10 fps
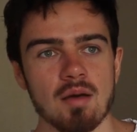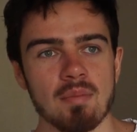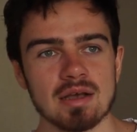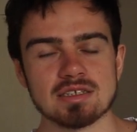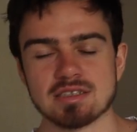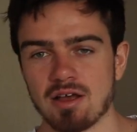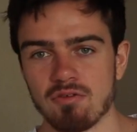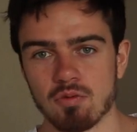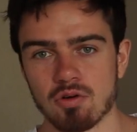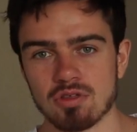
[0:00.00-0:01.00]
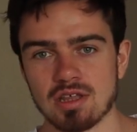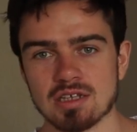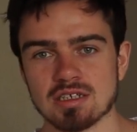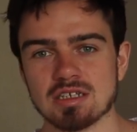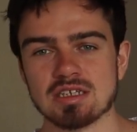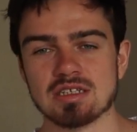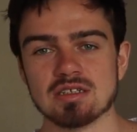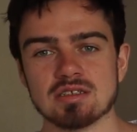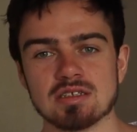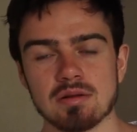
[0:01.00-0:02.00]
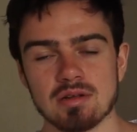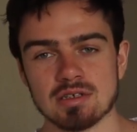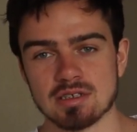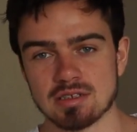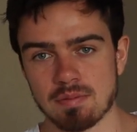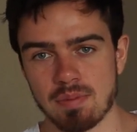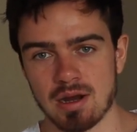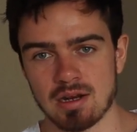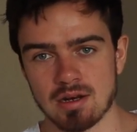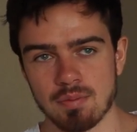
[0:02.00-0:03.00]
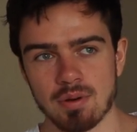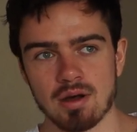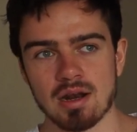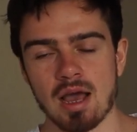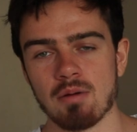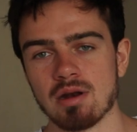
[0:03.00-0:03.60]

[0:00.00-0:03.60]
My self-worth isn't dependent upon how